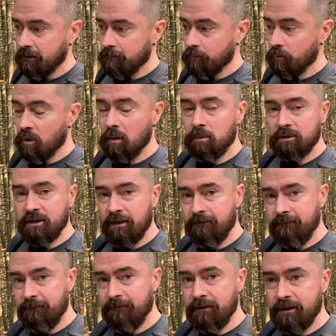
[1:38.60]
probably they
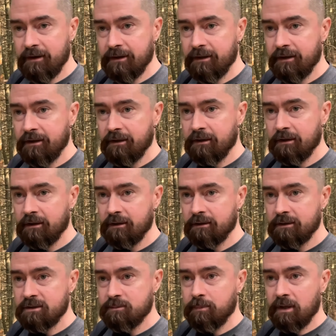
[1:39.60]
fear
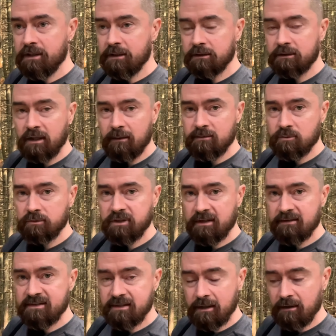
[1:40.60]
spending times with
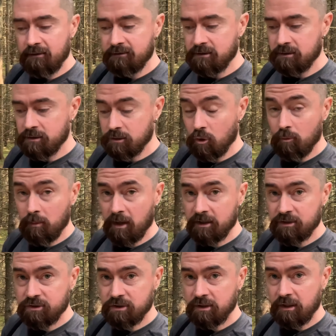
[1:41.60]
themselves so
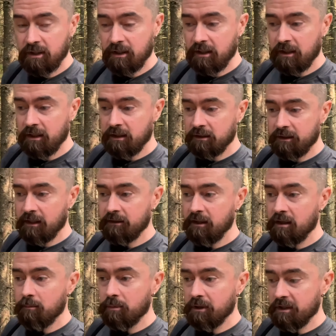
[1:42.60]
much that
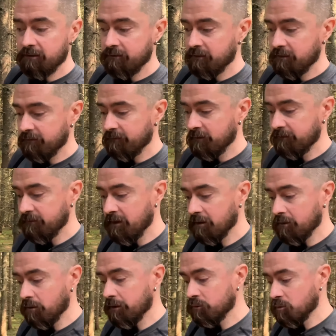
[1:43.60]
they believe if, if
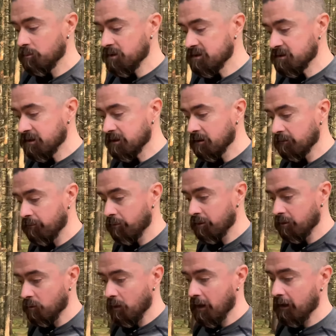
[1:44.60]
they're going to be single for
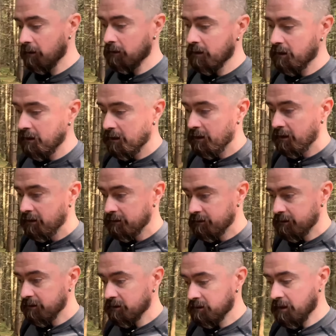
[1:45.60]
a while,
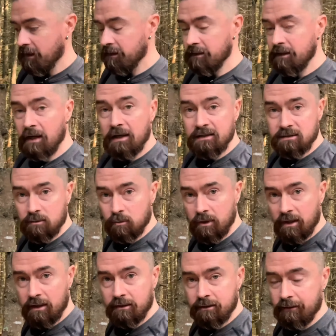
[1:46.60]
the entire galaxy
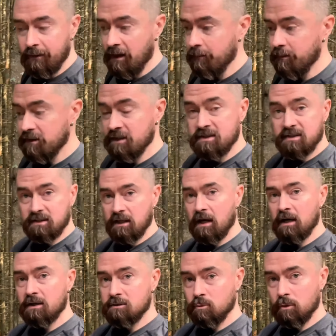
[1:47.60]
will end. I mean, the
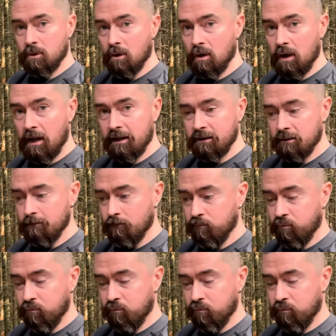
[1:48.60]
stars will collide,